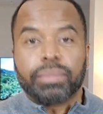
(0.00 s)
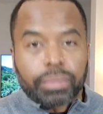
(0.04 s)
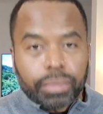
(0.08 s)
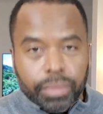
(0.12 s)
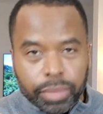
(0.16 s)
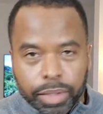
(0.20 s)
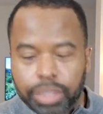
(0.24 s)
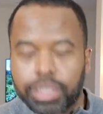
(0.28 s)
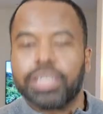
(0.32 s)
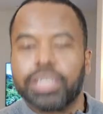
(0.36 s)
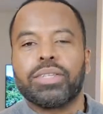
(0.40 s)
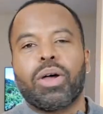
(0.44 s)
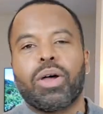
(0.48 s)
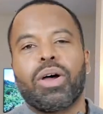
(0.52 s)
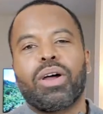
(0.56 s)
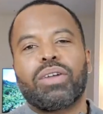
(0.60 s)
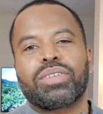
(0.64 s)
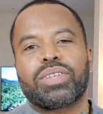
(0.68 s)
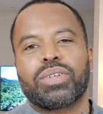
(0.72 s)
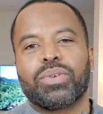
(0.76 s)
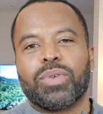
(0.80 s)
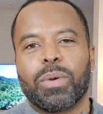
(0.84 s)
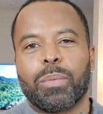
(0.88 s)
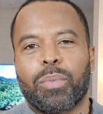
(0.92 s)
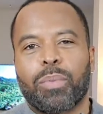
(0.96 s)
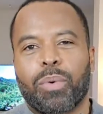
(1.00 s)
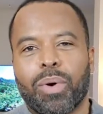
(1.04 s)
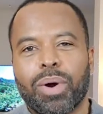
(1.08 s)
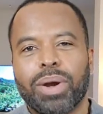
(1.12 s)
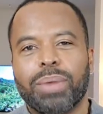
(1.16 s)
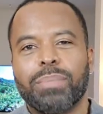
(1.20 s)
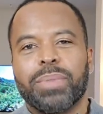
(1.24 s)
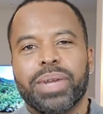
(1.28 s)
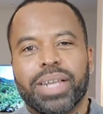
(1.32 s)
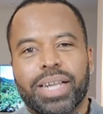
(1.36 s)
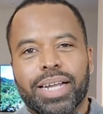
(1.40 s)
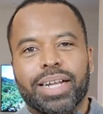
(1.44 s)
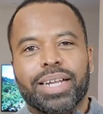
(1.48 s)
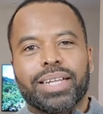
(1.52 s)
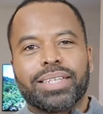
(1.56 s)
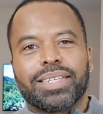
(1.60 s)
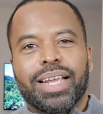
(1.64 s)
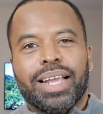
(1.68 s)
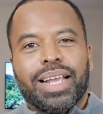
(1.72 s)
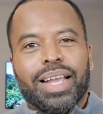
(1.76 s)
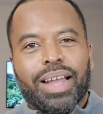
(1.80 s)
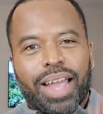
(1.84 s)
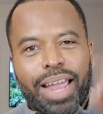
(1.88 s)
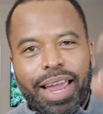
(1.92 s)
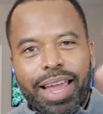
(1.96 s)
This is also important because,
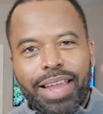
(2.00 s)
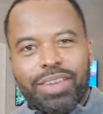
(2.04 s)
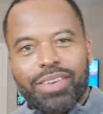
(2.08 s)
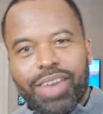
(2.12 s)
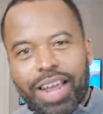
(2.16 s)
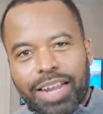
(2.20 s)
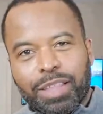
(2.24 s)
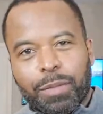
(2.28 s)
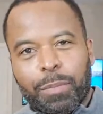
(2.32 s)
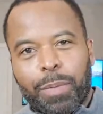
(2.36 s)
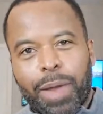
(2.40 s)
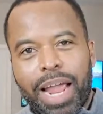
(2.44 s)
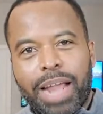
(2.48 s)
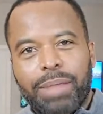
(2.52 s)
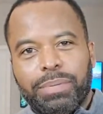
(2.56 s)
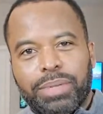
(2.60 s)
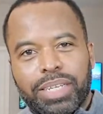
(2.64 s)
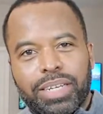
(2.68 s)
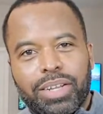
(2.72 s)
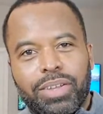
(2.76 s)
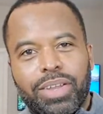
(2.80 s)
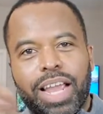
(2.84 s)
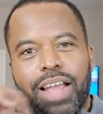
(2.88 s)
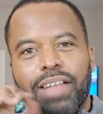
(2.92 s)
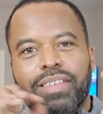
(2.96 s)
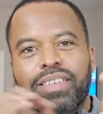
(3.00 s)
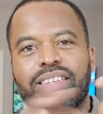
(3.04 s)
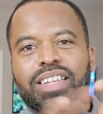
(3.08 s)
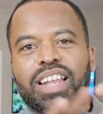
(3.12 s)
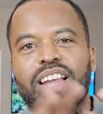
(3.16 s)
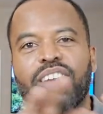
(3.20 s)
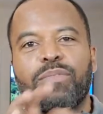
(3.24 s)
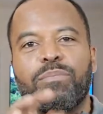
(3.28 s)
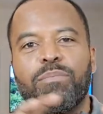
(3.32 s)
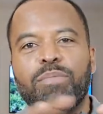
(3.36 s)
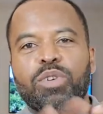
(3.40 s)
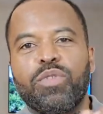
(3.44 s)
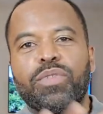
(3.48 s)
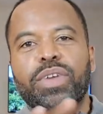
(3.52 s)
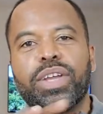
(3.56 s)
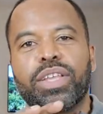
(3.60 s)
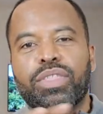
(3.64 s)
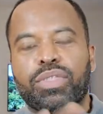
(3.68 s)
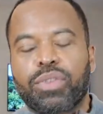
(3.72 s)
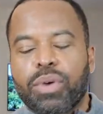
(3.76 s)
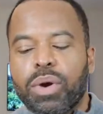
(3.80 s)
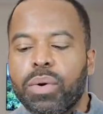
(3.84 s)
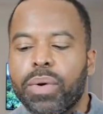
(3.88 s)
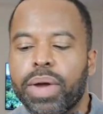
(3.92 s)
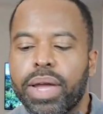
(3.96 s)
hey, you got the pipes and then you have stuff moving
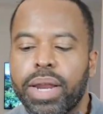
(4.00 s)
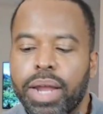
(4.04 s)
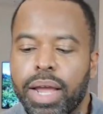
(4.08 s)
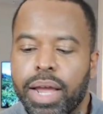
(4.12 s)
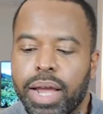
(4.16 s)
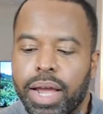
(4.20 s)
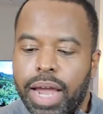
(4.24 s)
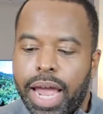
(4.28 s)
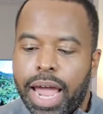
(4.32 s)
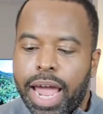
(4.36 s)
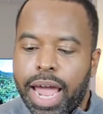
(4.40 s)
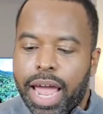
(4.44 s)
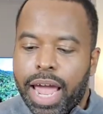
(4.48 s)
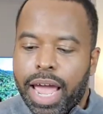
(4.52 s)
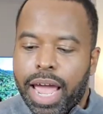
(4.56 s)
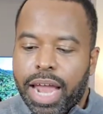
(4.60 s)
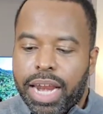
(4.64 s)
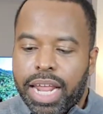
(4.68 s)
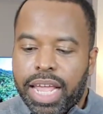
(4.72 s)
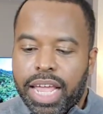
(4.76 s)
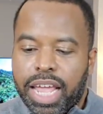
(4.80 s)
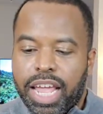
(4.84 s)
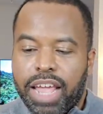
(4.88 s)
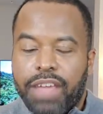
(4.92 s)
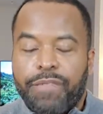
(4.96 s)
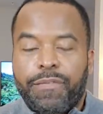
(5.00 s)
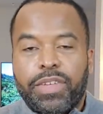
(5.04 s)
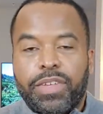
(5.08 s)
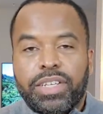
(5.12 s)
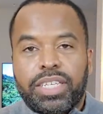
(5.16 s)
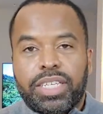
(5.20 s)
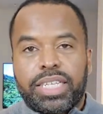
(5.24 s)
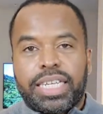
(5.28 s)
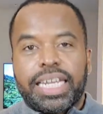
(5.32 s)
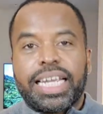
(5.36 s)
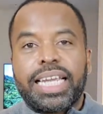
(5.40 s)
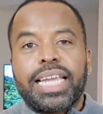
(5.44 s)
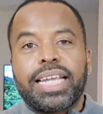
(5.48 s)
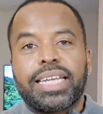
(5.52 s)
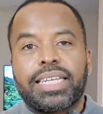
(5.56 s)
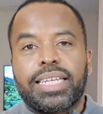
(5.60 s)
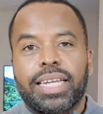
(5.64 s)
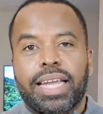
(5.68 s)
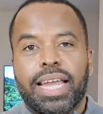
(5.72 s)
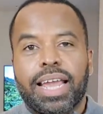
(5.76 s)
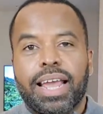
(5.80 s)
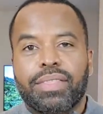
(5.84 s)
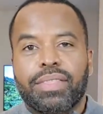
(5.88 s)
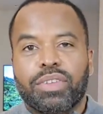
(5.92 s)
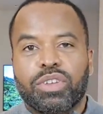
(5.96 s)
through it. And if it's sticking
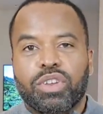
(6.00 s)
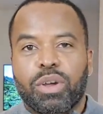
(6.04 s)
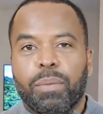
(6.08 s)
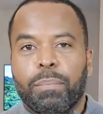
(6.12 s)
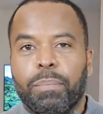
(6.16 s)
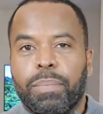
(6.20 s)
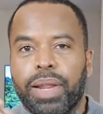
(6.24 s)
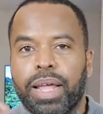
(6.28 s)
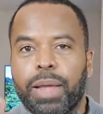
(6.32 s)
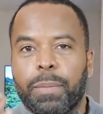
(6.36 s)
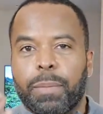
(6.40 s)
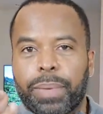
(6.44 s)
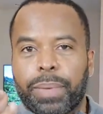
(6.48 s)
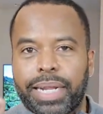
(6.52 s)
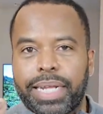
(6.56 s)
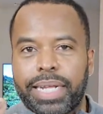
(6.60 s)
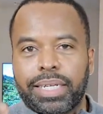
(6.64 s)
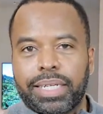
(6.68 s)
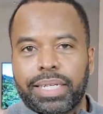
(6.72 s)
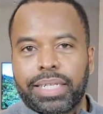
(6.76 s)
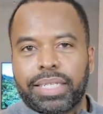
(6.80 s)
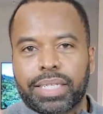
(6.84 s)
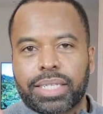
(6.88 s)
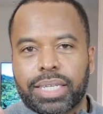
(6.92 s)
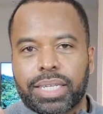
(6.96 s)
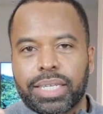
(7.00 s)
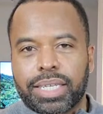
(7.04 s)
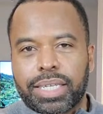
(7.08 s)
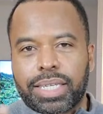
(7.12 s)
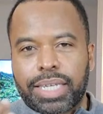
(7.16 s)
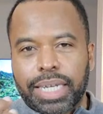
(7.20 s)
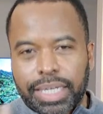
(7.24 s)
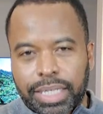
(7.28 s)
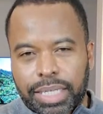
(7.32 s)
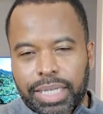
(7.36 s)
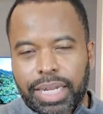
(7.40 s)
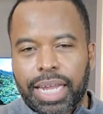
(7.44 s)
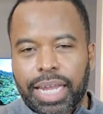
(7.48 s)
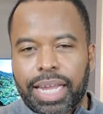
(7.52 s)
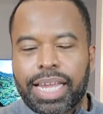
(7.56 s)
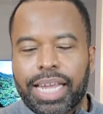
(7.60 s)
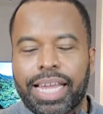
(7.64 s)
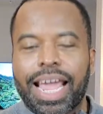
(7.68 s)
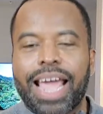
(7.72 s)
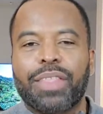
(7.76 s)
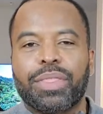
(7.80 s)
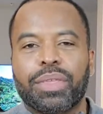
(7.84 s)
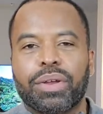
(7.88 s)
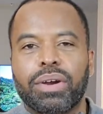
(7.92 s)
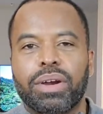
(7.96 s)
together, your blood platelets can stick
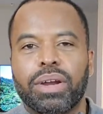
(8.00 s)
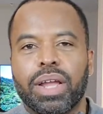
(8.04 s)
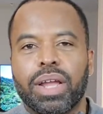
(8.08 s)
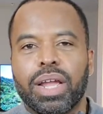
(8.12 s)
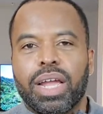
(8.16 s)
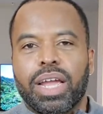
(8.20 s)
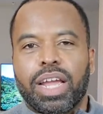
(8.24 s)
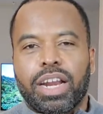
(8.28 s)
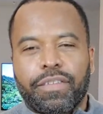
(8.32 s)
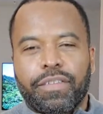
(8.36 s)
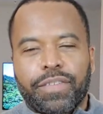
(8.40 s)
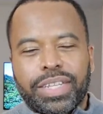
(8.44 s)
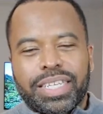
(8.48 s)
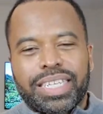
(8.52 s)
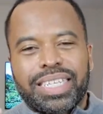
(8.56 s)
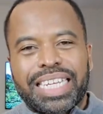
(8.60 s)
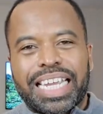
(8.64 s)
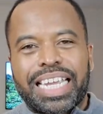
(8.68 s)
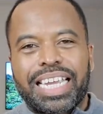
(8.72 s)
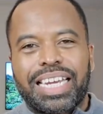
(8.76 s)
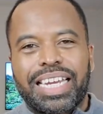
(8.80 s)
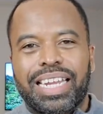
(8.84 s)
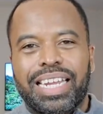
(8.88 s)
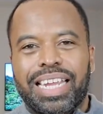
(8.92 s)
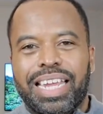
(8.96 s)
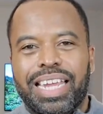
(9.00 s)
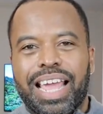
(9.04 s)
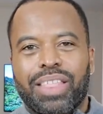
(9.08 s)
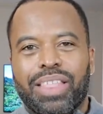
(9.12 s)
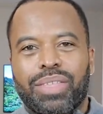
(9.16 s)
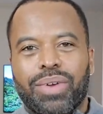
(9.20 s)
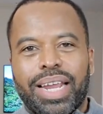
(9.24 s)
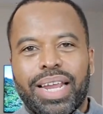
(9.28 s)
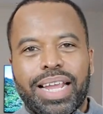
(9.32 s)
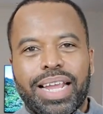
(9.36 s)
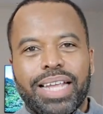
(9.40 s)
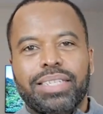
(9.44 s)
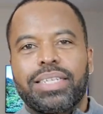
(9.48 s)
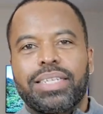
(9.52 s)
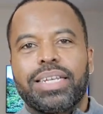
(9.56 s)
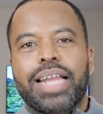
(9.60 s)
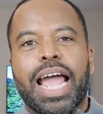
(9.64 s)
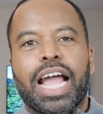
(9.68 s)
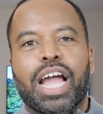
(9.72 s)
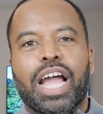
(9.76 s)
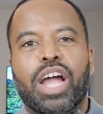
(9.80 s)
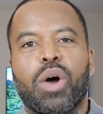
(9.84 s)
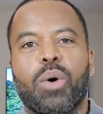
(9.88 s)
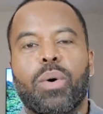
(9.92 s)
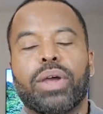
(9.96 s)
together. And if it's sticking together, it's
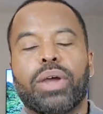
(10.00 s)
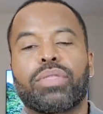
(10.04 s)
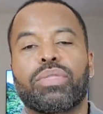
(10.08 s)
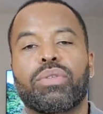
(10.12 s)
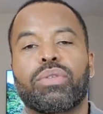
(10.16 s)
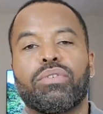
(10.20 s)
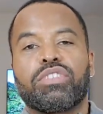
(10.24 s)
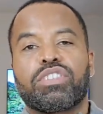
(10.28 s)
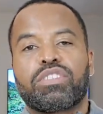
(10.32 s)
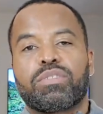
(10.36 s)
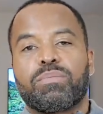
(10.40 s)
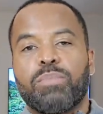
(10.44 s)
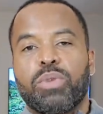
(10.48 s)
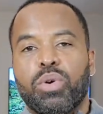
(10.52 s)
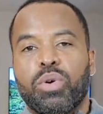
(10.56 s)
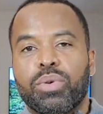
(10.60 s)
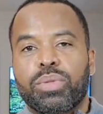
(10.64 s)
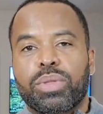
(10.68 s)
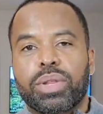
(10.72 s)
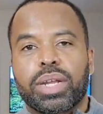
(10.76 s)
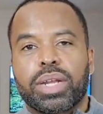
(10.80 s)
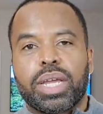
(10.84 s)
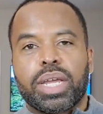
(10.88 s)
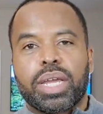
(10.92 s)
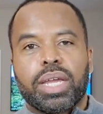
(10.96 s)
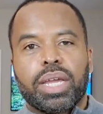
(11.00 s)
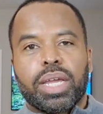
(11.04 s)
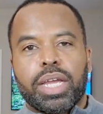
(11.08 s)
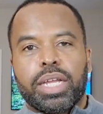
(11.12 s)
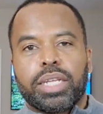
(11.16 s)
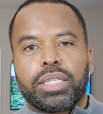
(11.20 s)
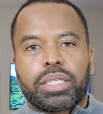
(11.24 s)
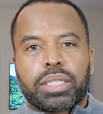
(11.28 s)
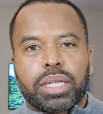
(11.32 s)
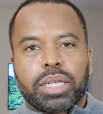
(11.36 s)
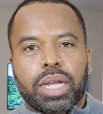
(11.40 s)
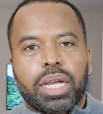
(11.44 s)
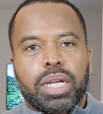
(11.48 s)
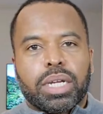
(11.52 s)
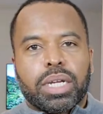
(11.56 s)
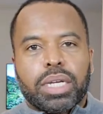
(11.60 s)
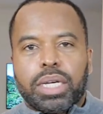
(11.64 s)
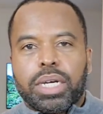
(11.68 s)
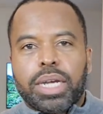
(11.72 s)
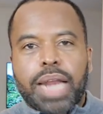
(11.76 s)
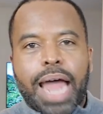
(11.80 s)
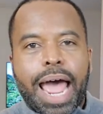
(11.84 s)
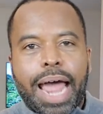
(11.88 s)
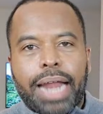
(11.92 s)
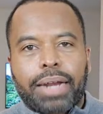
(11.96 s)
not going through smoothly. It's
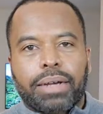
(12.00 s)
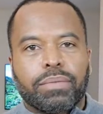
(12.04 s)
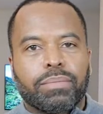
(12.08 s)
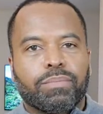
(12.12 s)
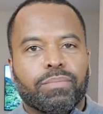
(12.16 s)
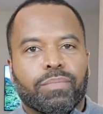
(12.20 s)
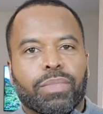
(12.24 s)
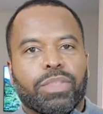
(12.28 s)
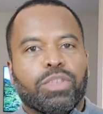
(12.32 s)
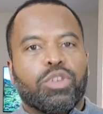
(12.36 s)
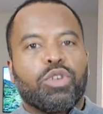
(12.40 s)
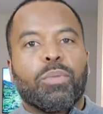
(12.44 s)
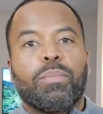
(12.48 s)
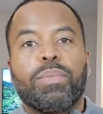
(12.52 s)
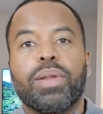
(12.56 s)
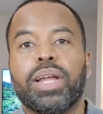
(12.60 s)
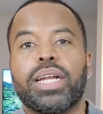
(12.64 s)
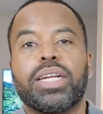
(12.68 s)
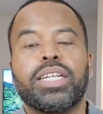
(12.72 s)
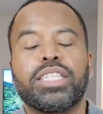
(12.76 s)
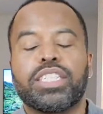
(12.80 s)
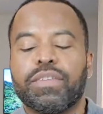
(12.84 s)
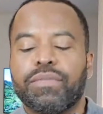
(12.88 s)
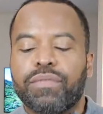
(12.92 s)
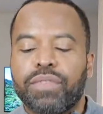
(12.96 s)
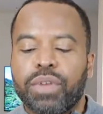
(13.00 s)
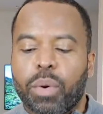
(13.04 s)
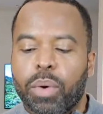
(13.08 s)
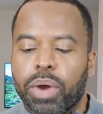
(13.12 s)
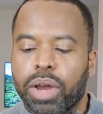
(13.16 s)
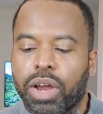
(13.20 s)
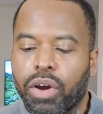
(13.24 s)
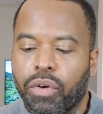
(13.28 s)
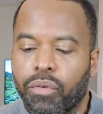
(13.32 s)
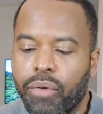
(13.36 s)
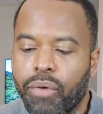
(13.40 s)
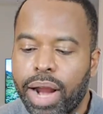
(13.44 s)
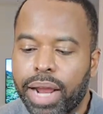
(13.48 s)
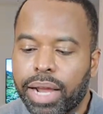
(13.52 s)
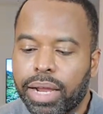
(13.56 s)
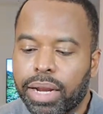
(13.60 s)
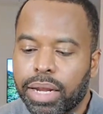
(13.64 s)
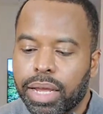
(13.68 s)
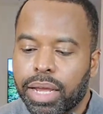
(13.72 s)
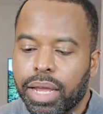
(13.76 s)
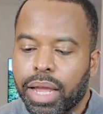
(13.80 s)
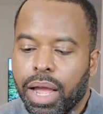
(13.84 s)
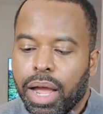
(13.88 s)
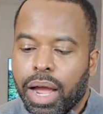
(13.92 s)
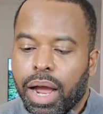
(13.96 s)
not, your blood isn't flowing
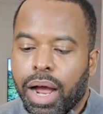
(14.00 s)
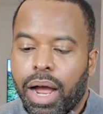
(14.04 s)
correctly.